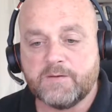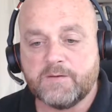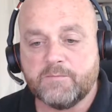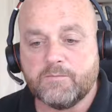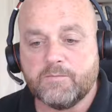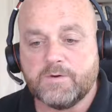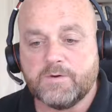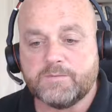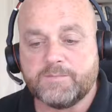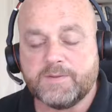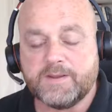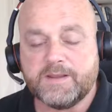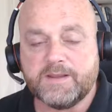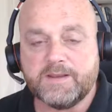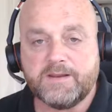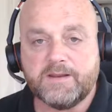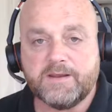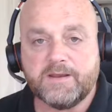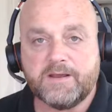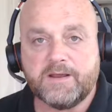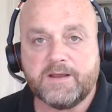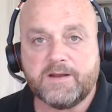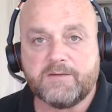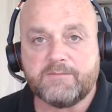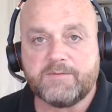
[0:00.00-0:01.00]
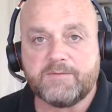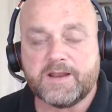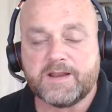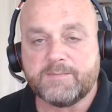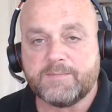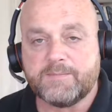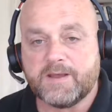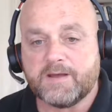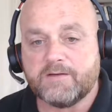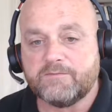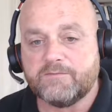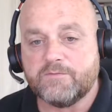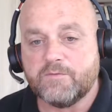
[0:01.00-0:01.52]
would be around
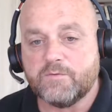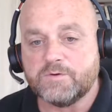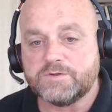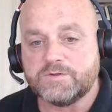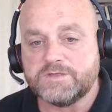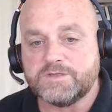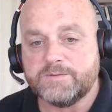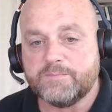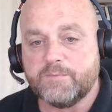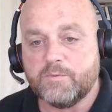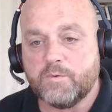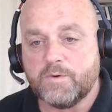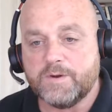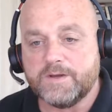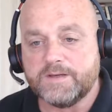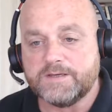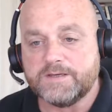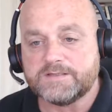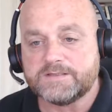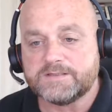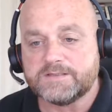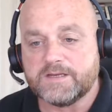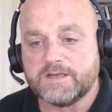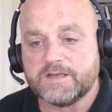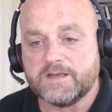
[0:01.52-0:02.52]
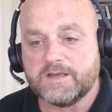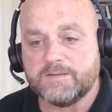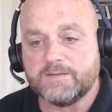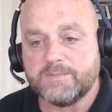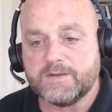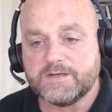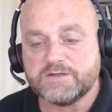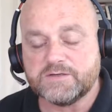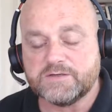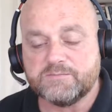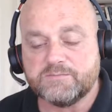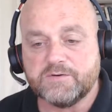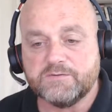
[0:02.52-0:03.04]
about 40 points
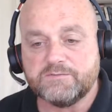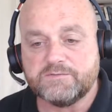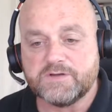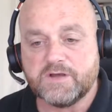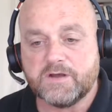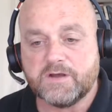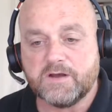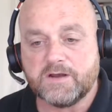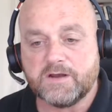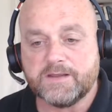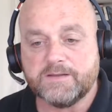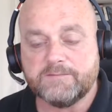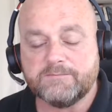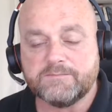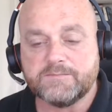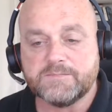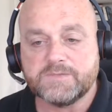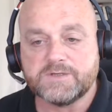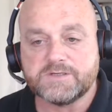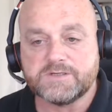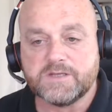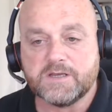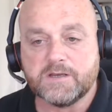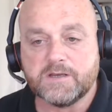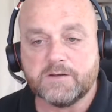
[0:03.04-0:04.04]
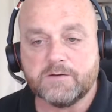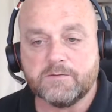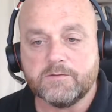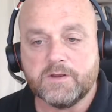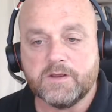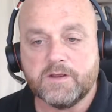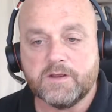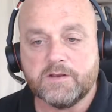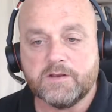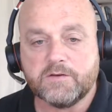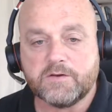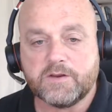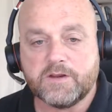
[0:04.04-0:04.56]
measured move target. So
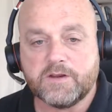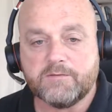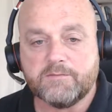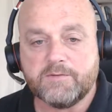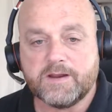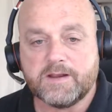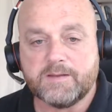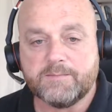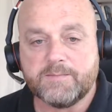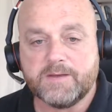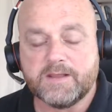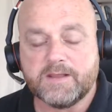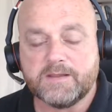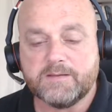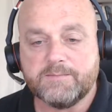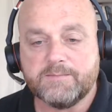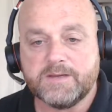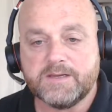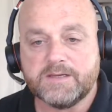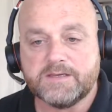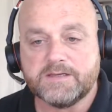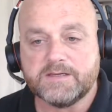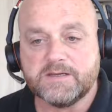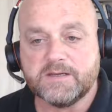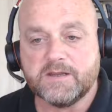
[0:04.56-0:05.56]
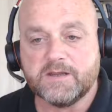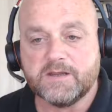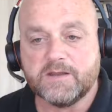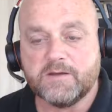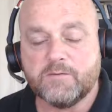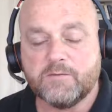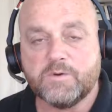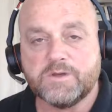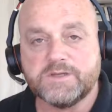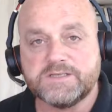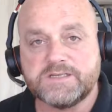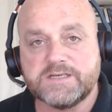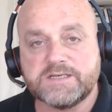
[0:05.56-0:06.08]
looking around about the mid
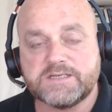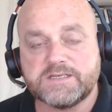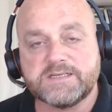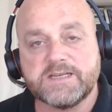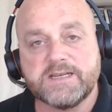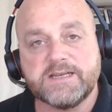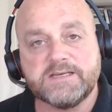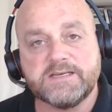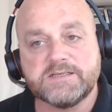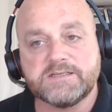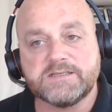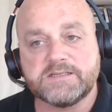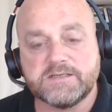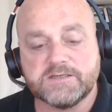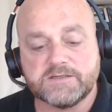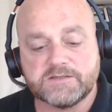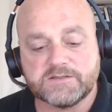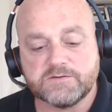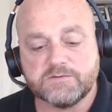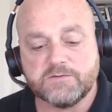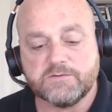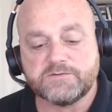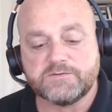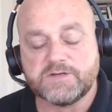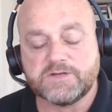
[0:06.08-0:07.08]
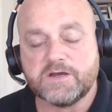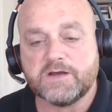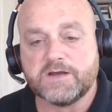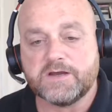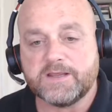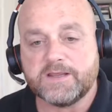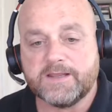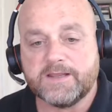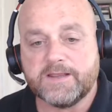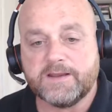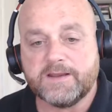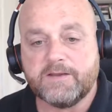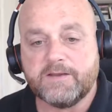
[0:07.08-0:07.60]
116s to sort of
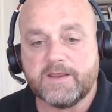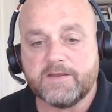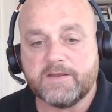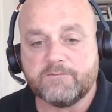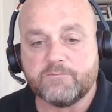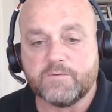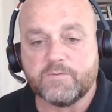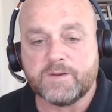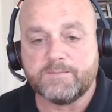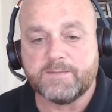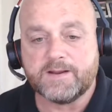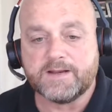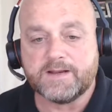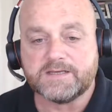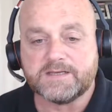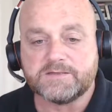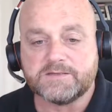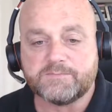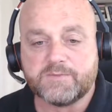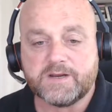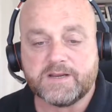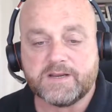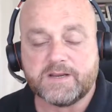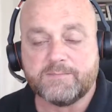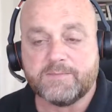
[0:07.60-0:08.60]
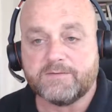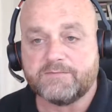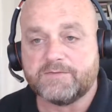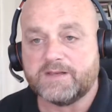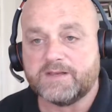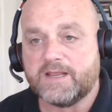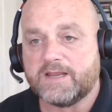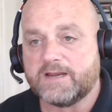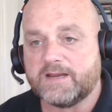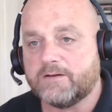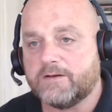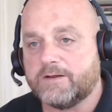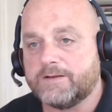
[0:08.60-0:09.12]
target there if we manage to break above the
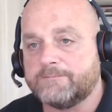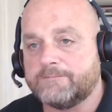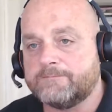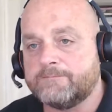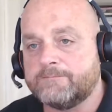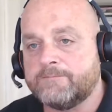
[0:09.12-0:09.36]
neckline.